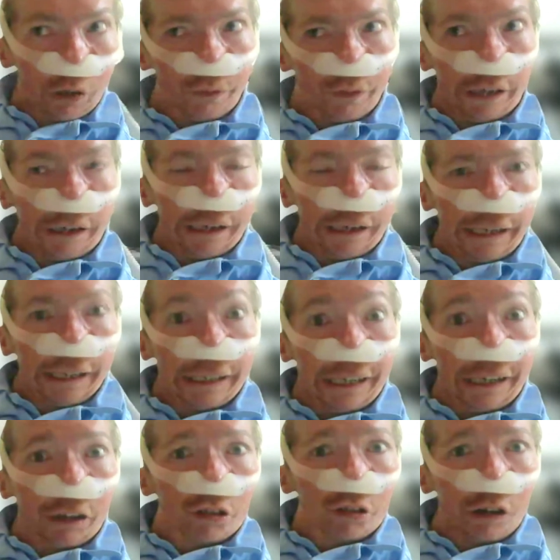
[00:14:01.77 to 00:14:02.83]
Obviously, I had
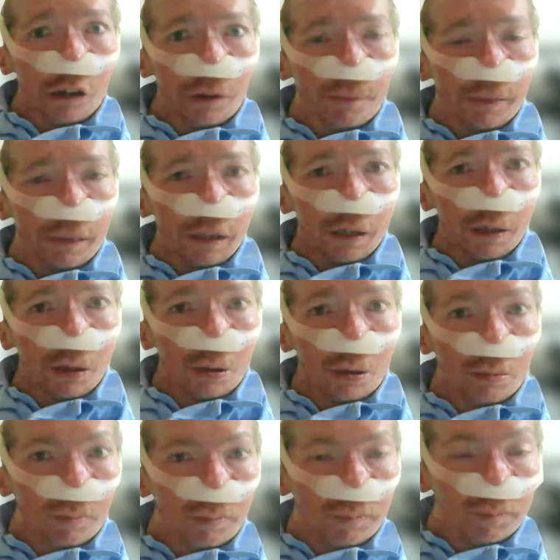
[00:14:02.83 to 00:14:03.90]
extra
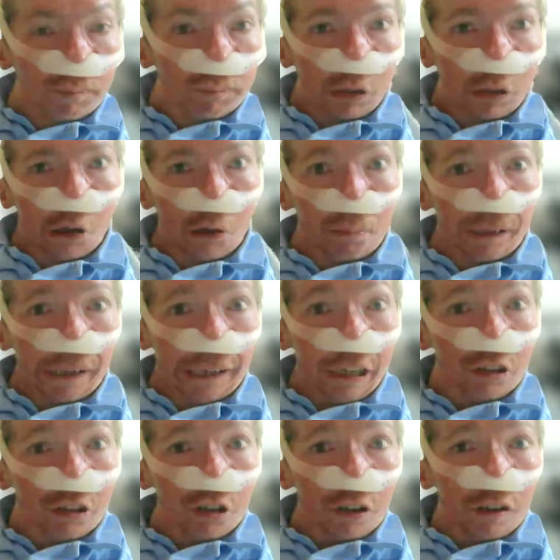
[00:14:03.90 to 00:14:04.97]

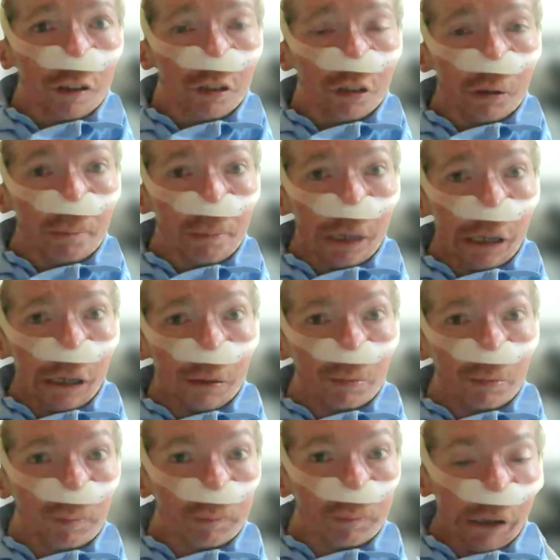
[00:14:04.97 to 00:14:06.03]
complications,
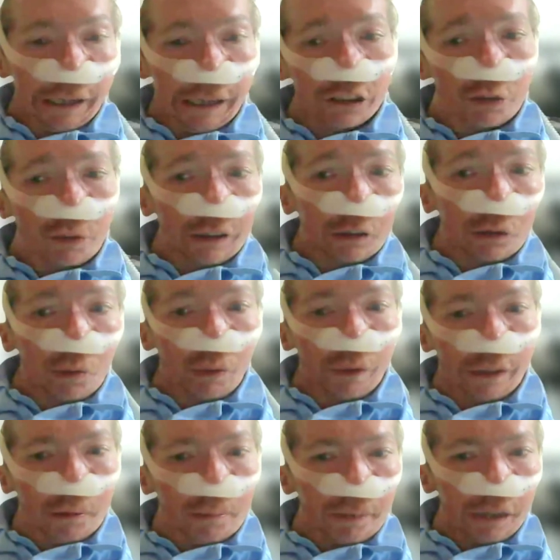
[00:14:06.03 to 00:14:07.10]
but I had to ignore
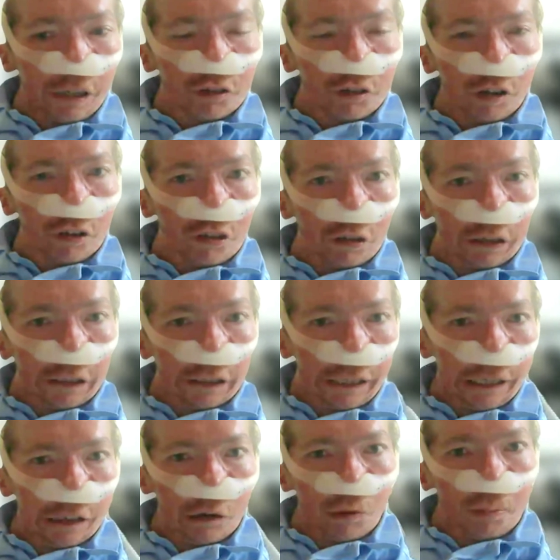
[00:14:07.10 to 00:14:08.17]
them and just
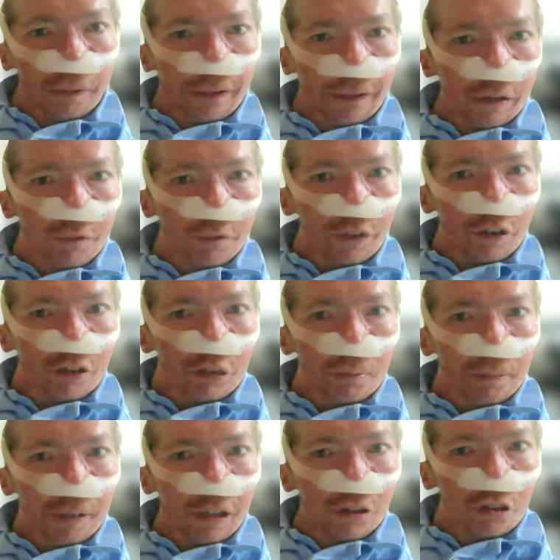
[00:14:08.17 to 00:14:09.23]
get on with it and finish
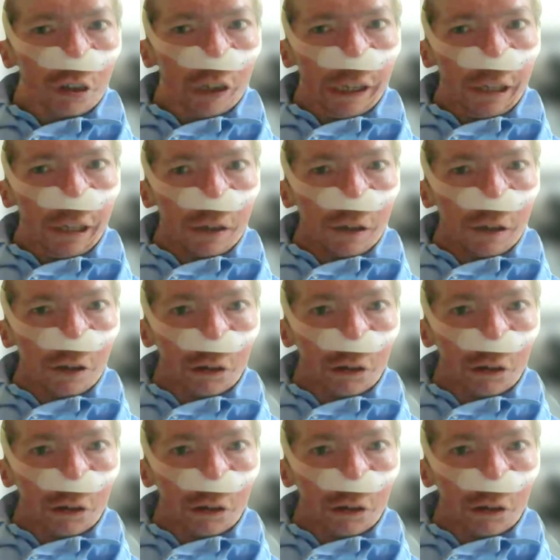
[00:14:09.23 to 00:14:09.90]
the PhD.